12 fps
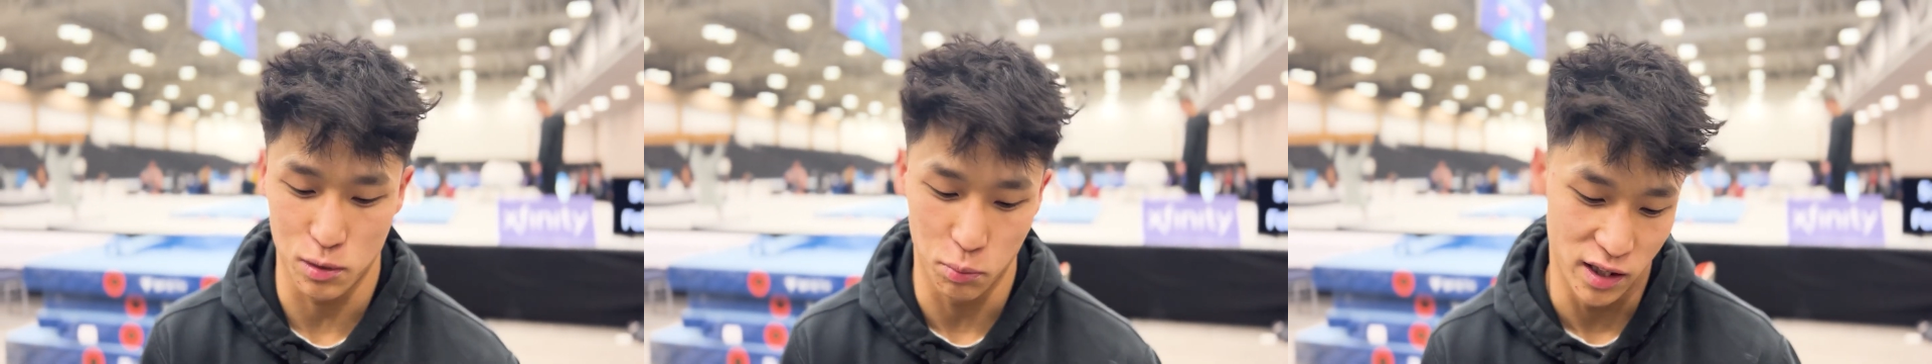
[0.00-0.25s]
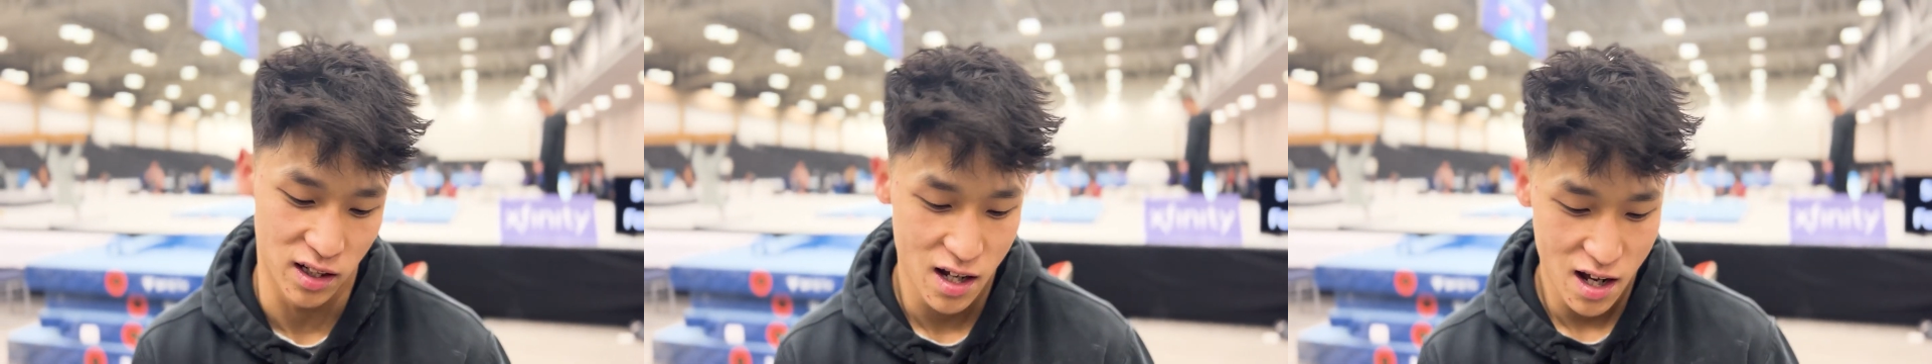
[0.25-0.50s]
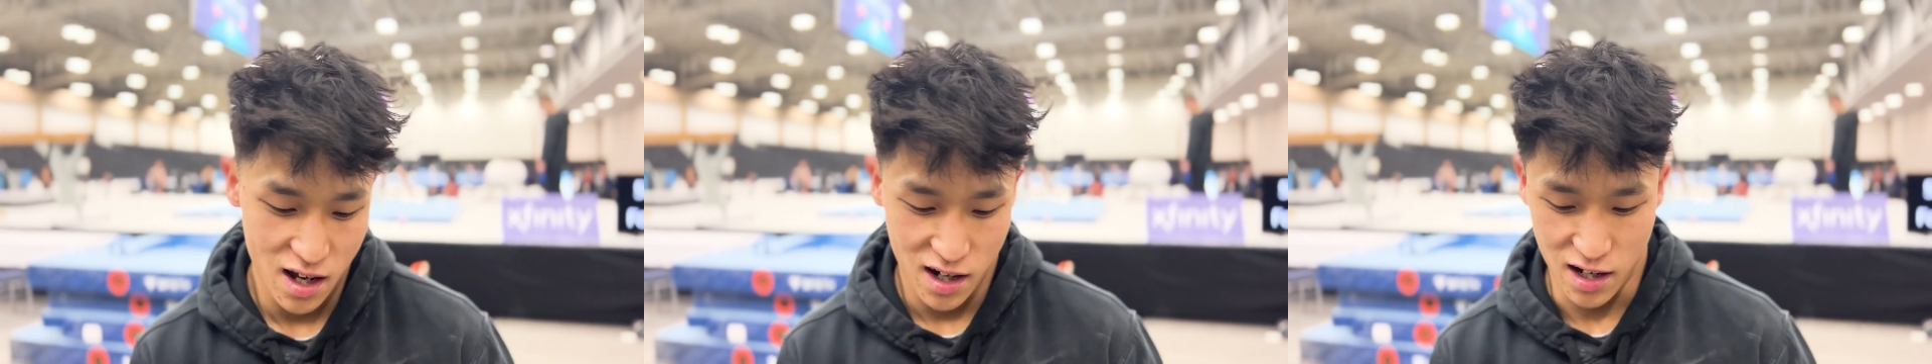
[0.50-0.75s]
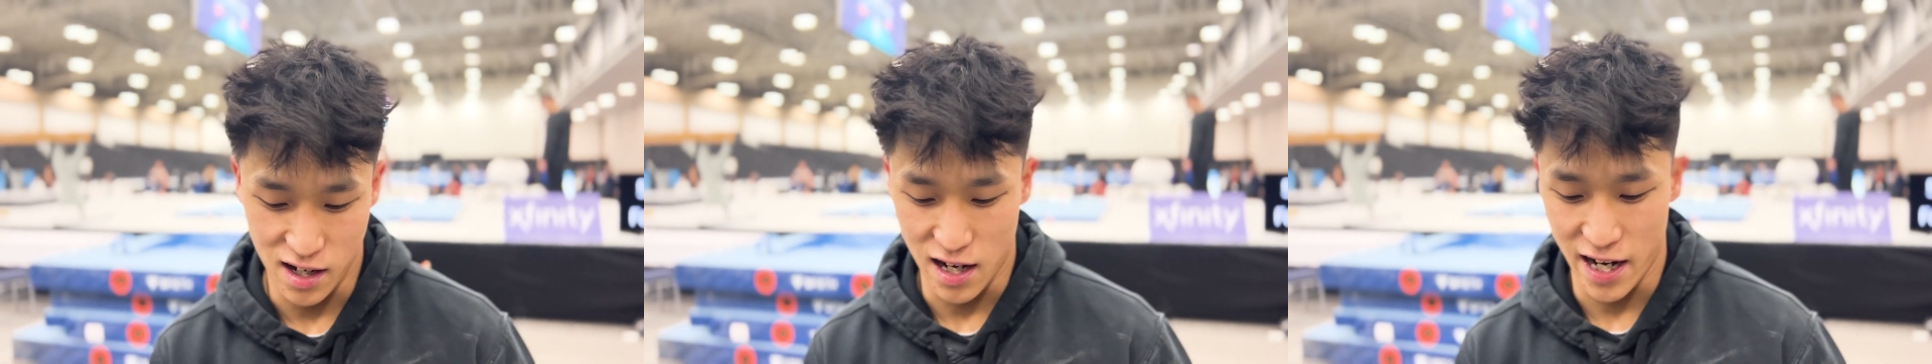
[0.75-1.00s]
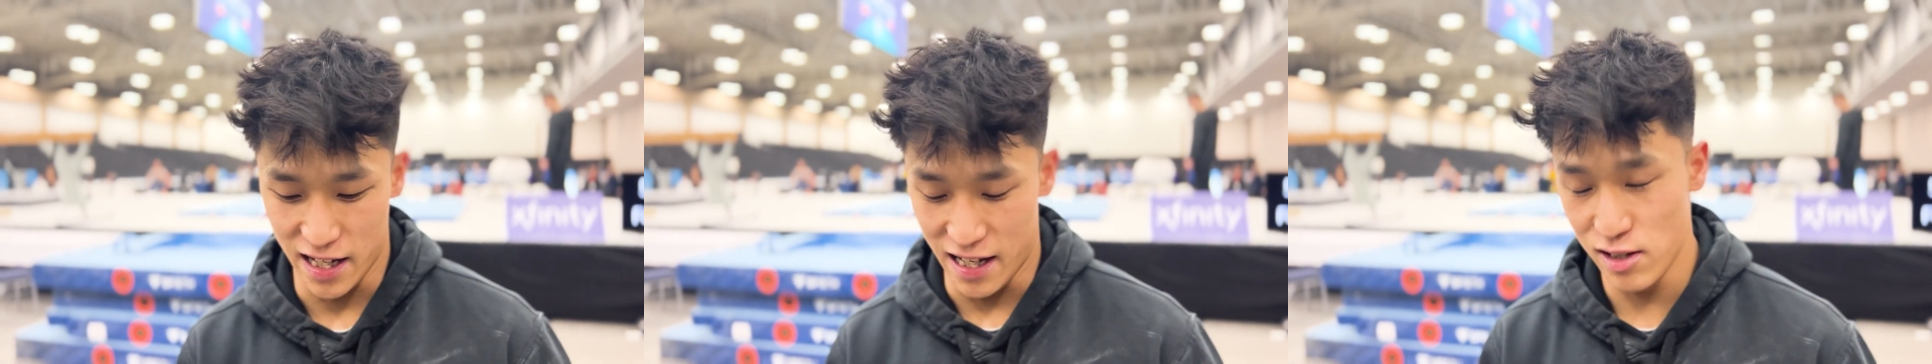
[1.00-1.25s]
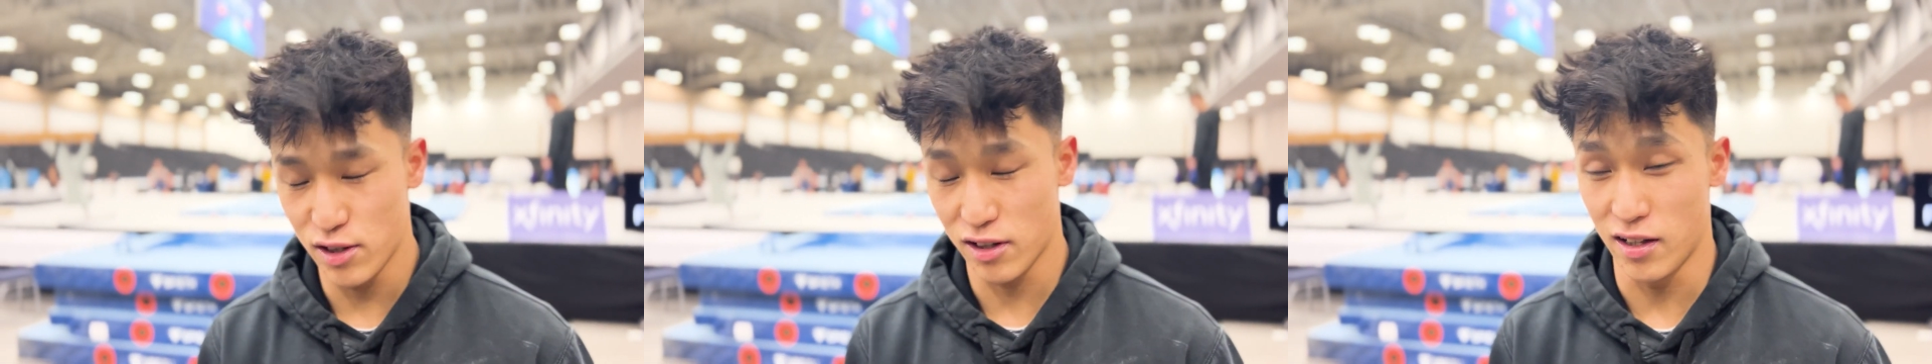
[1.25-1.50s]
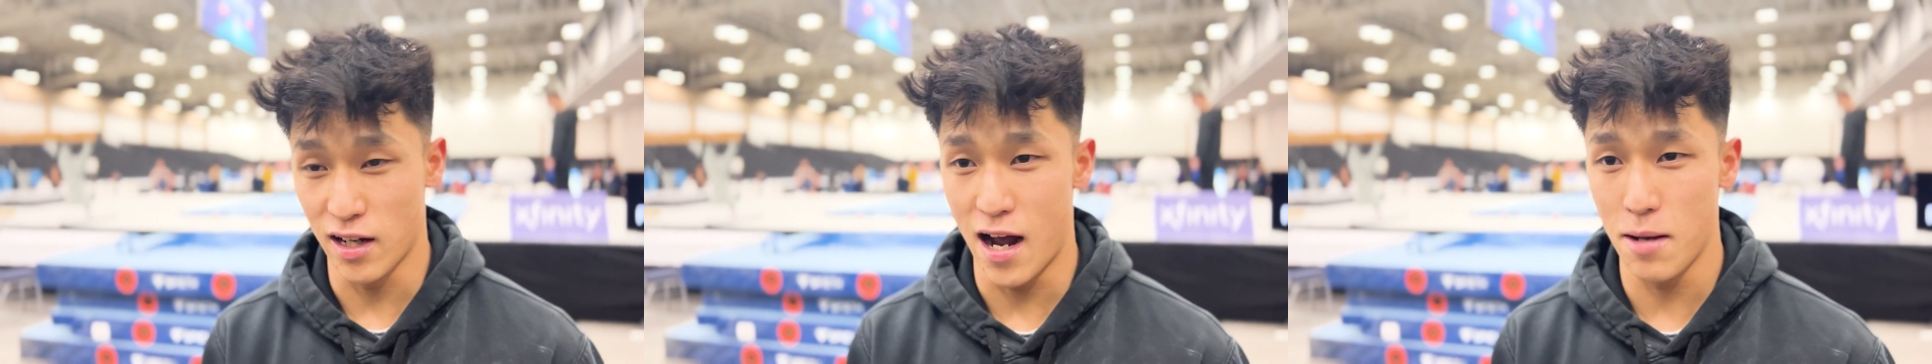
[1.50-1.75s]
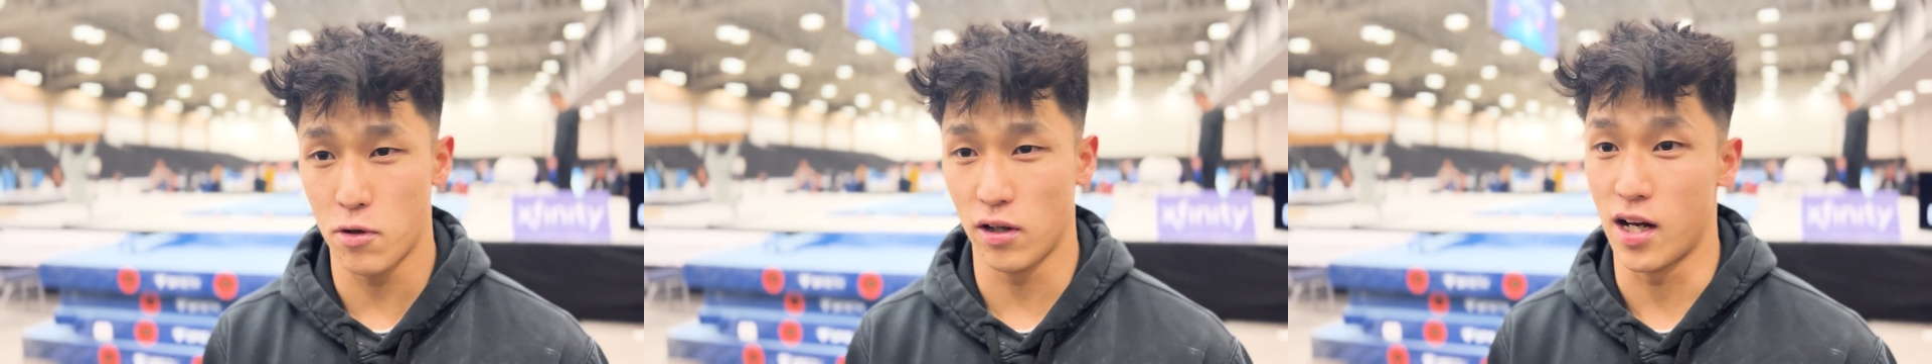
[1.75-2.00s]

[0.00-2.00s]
but I anchored on high bar.